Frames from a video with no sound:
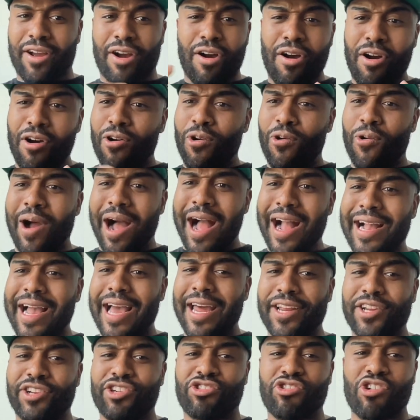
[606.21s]
oh, I
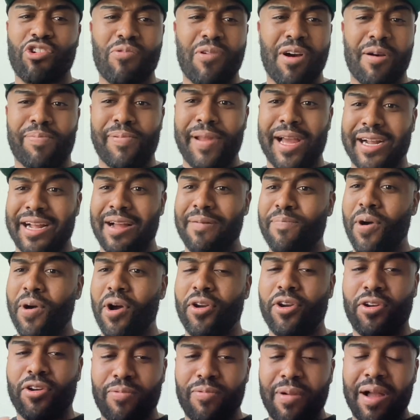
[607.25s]
gotta show up like I'm part
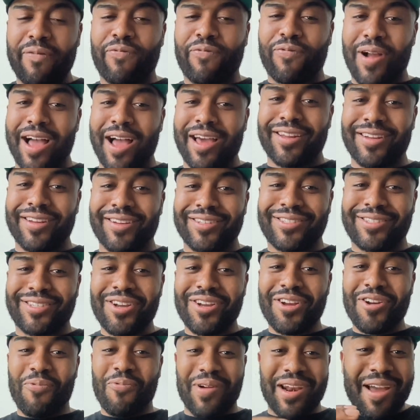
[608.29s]
of the Rough Riders
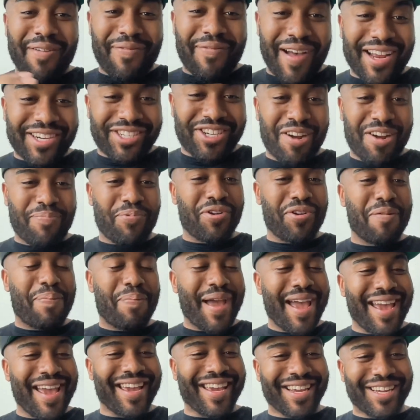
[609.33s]
whenever I show up on
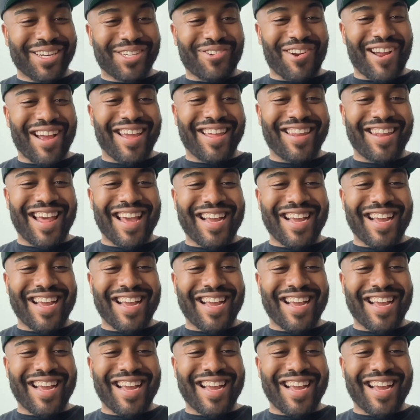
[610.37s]
the page, right?